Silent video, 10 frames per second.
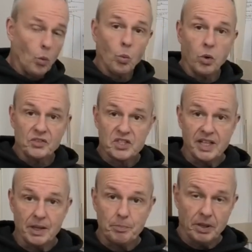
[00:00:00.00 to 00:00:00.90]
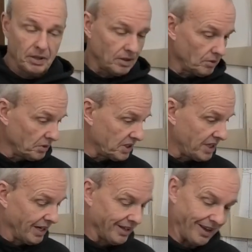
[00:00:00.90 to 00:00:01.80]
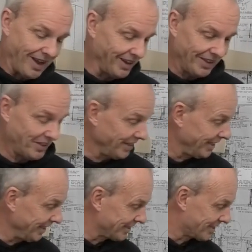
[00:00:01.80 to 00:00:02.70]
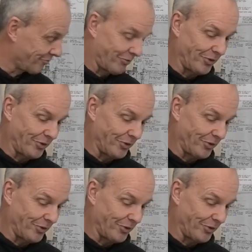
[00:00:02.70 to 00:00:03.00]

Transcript: One tip which I think is,